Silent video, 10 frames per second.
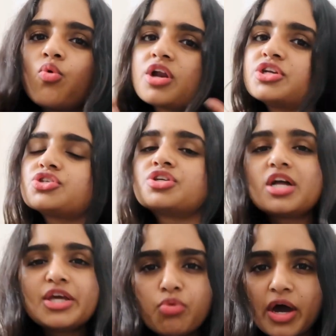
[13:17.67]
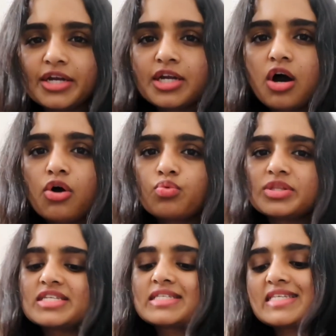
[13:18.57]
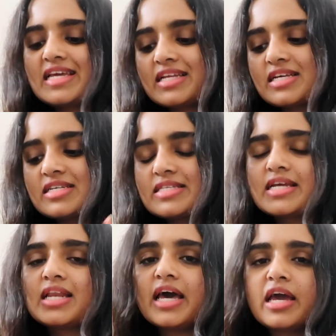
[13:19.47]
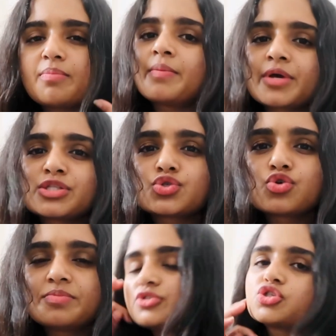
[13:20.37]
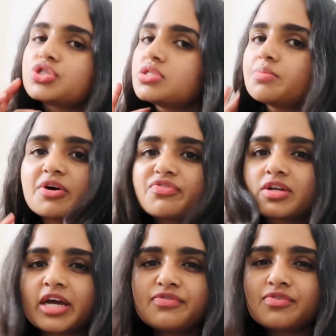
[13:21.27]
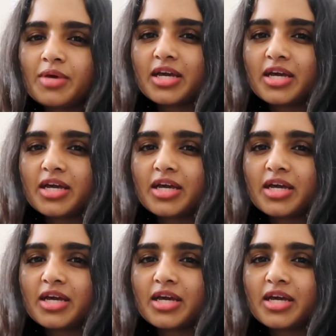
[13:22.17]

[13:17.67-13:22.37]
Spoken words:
wanting to really wind down with this series and like pumpkin soup is just the perfect night for me